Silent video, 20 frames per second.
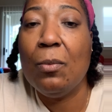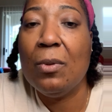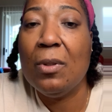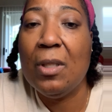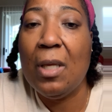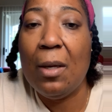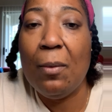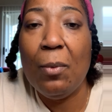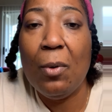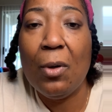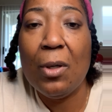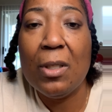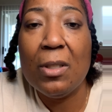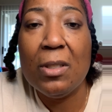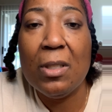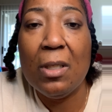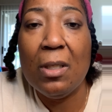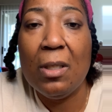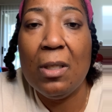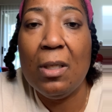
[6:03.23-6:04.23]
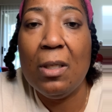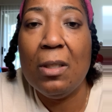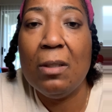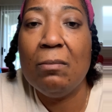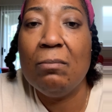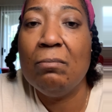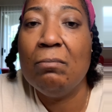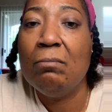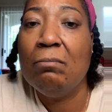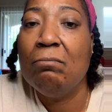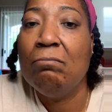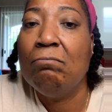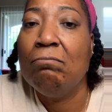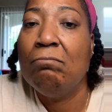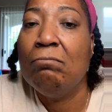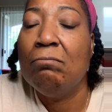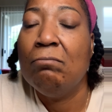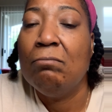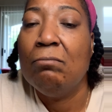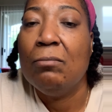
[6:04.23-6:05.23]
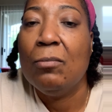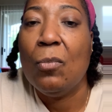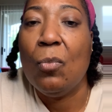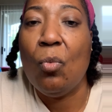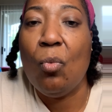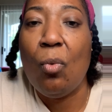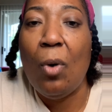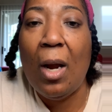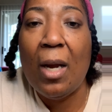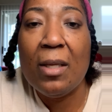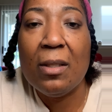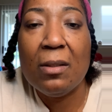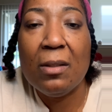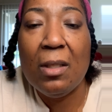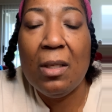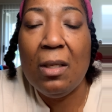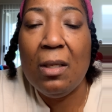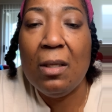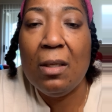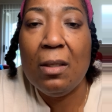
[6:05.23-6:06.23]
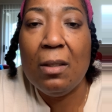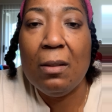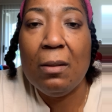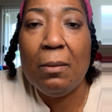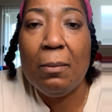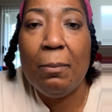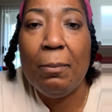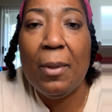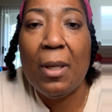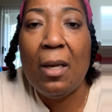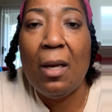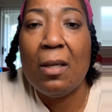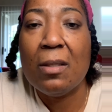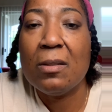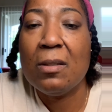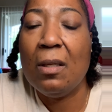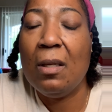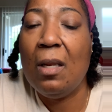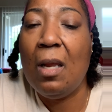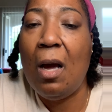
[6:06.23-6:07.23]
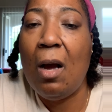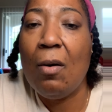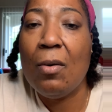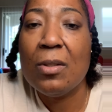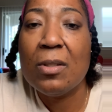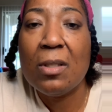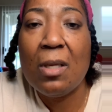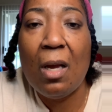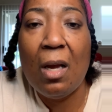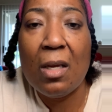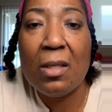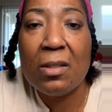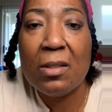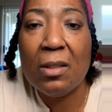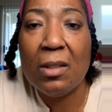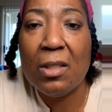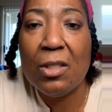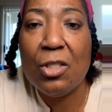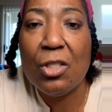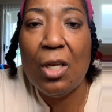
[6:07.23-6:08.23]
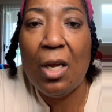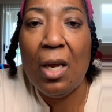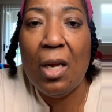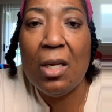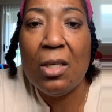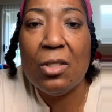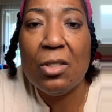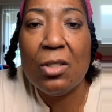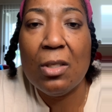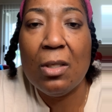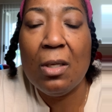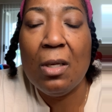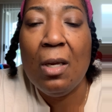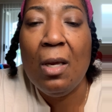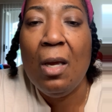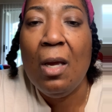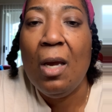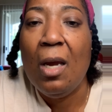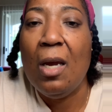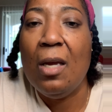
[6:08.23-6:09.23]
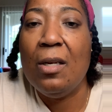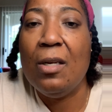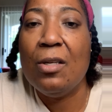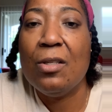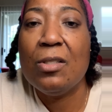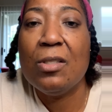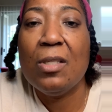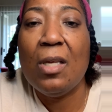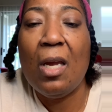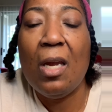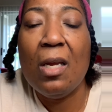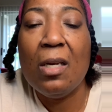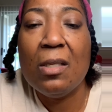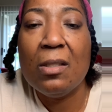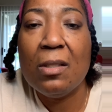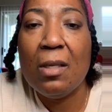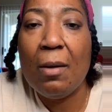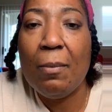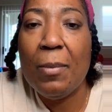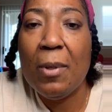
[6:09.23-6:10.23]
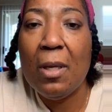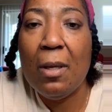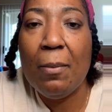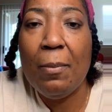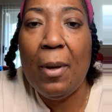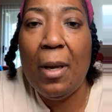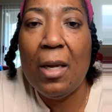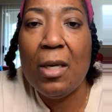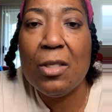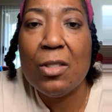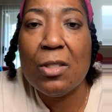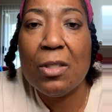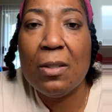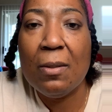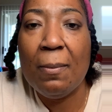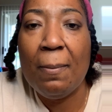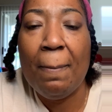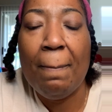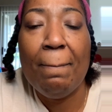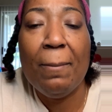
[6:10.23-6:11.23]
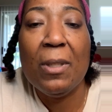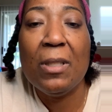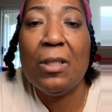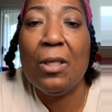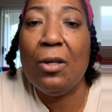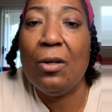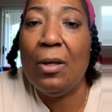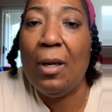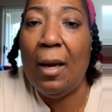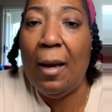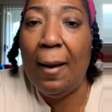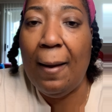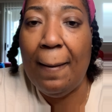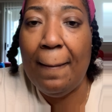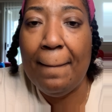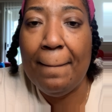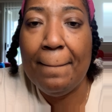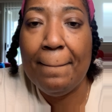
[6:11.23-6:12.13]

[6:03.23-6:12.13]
when they want it done, right then, because the law is constantly changing, and they're saying that they're being patient, but they're not.